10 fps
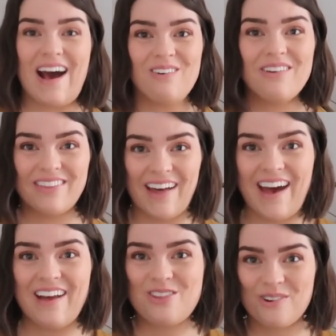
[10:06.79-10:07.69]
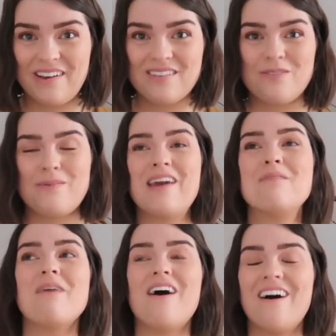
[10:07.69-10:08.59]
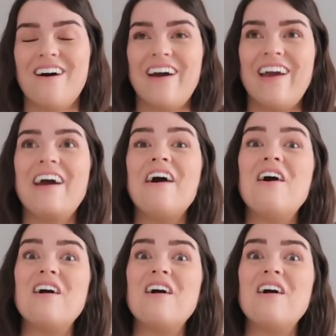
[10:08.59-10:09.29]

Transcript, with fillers: out there choice for me, but I